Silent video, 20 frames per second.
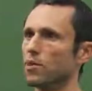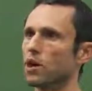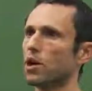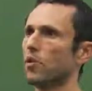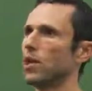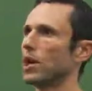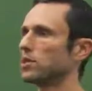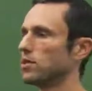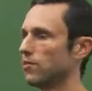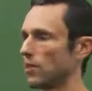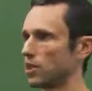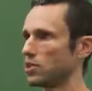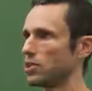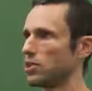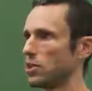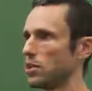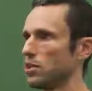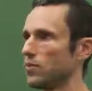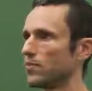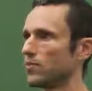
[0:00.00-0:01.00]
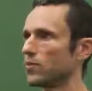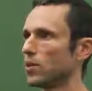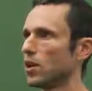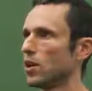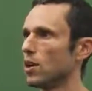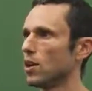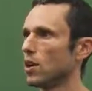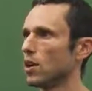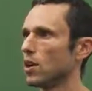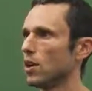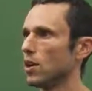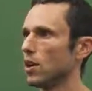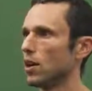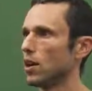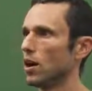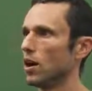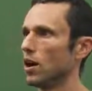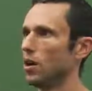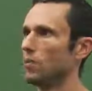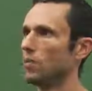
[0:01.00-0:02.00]
collective entity.
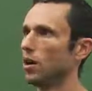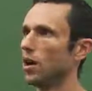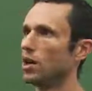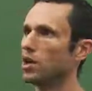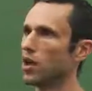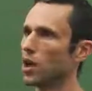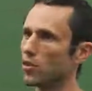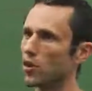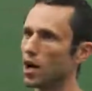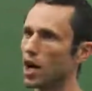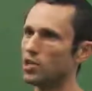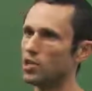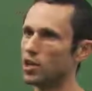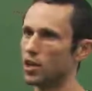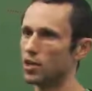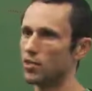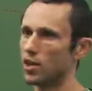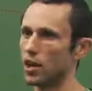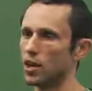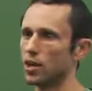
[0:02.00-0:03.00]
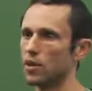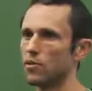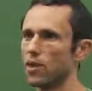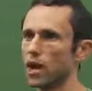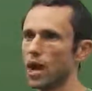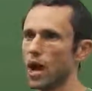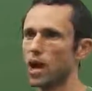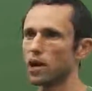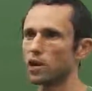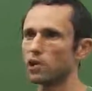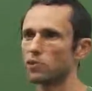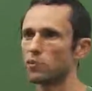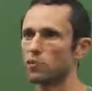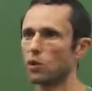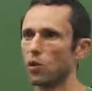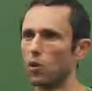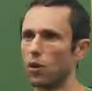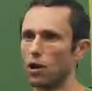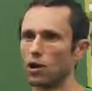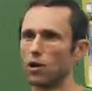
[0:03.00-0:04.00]
Another idea that I
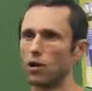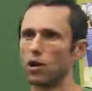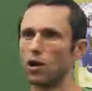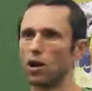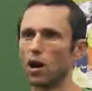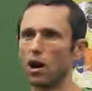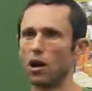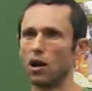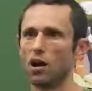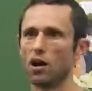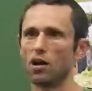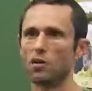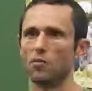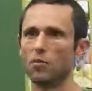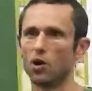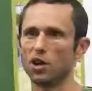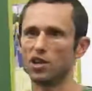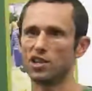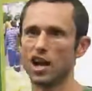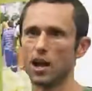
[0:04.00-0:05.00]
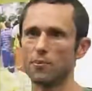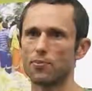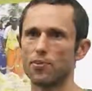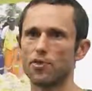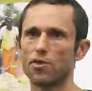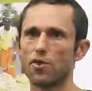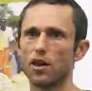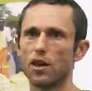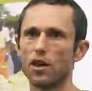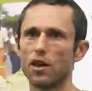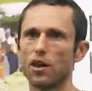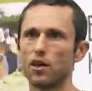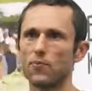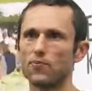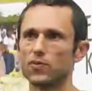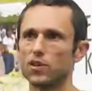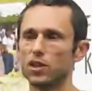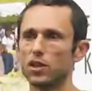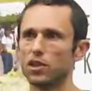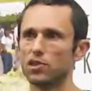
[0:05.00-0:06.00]
explore in more depth
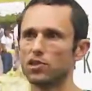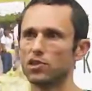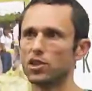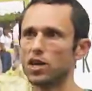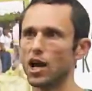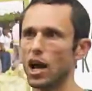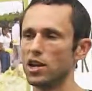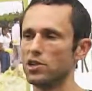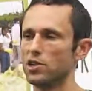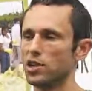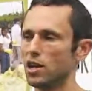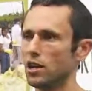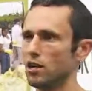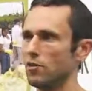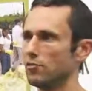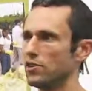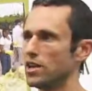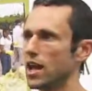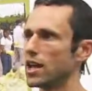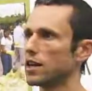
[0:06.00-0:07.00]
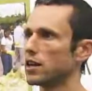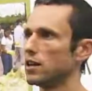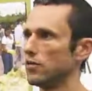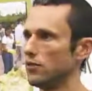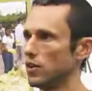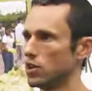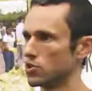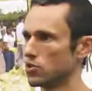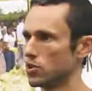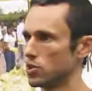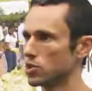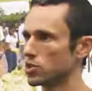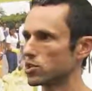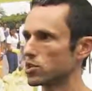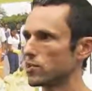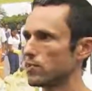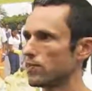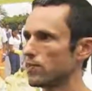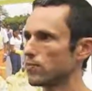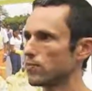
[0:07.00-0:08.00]
is the idea of negative interest.